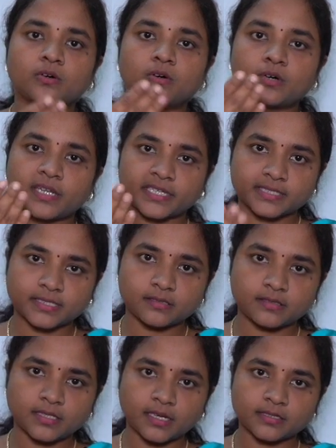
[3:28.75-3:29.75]
or
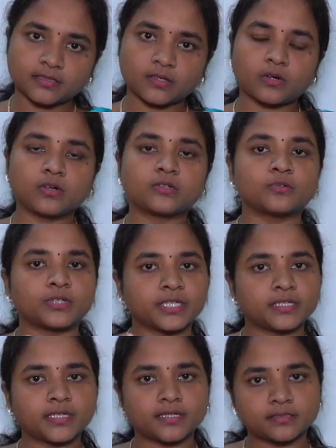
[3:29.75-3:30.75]
extensors or
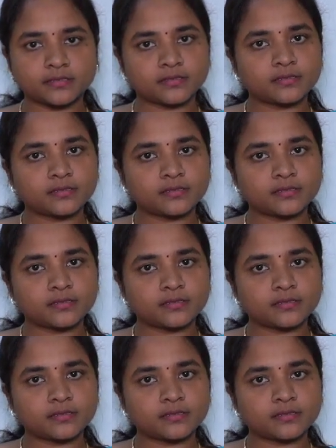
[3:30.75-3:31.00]
rotators,